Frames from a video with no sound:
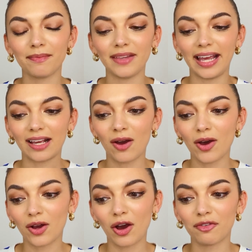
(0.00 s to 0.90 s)
like hot
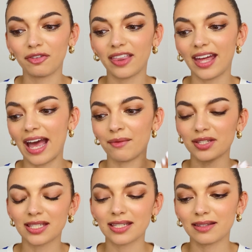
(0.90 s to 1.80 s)
coffee that I
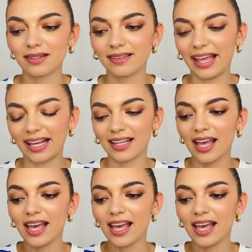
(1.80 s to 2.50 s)
was like